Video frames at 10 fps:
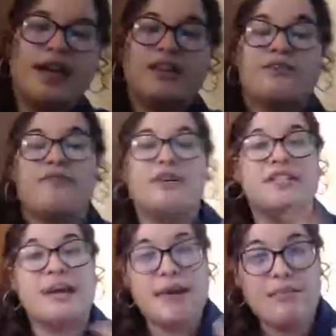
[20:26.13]
The
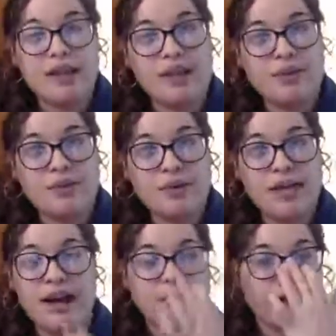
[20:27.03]
first time I play through
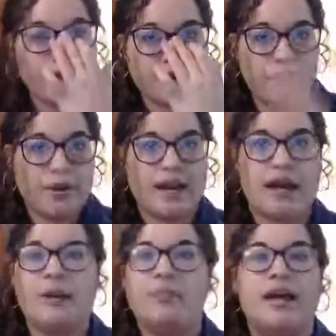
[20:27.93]
it, I'll pick a note
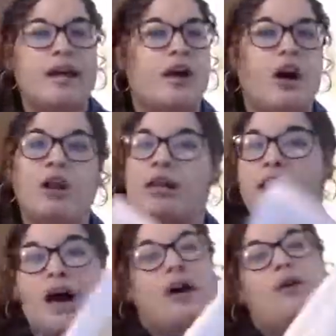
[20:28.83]
and I'll play it all
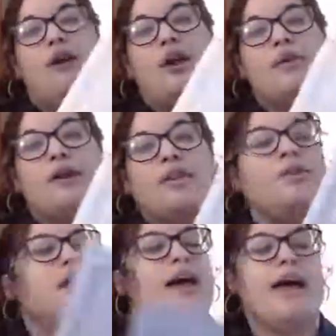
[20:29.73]
legato all the way
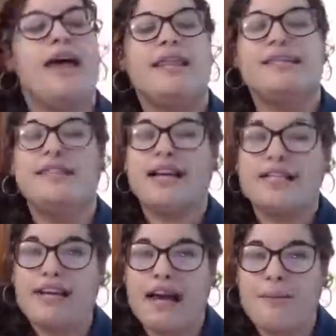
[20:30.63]
through. And the
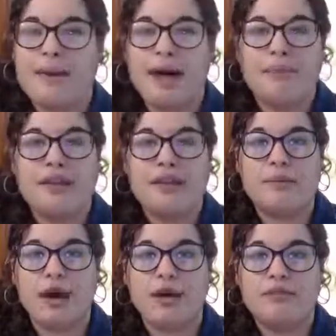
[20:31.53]
second time, I'll play
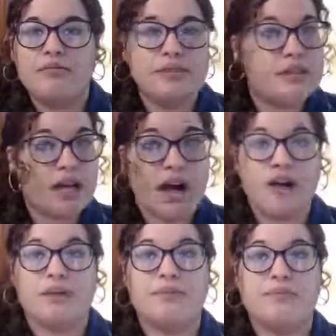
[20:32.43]
them all
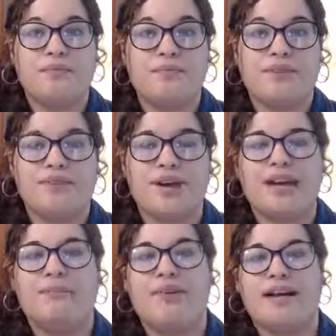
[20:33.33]
staccato. So I
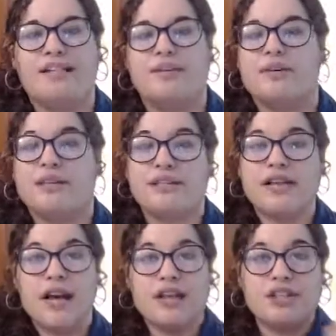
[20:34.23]
can practice,
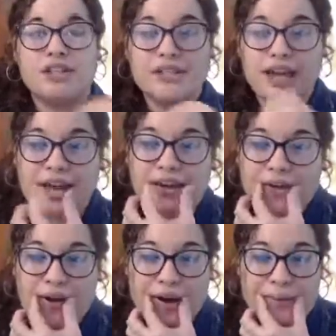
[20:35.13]
because just like
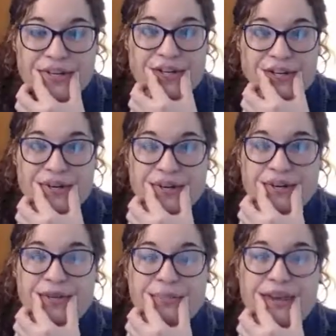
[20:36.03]
your embouchure,
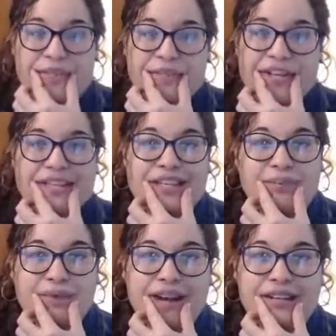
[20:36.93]
your band face
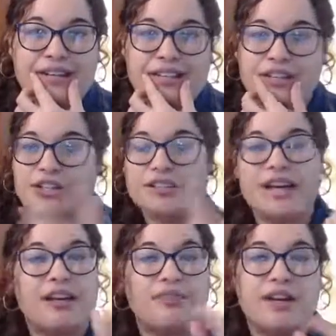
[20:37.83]
needs practice, just
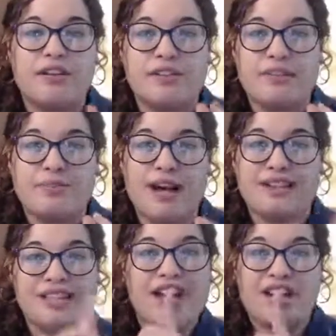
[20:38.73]
like your fingers needs
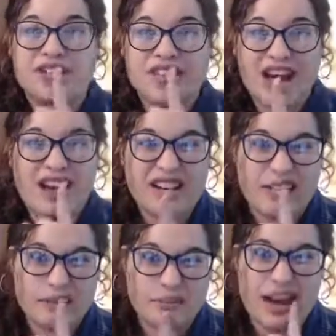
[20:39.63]
practice, your tongue
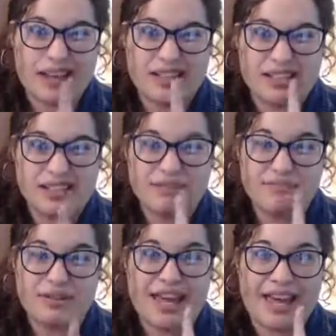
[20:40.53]
needs practice
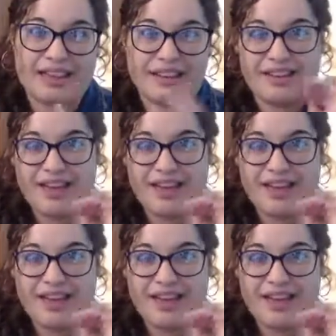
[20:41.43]
playing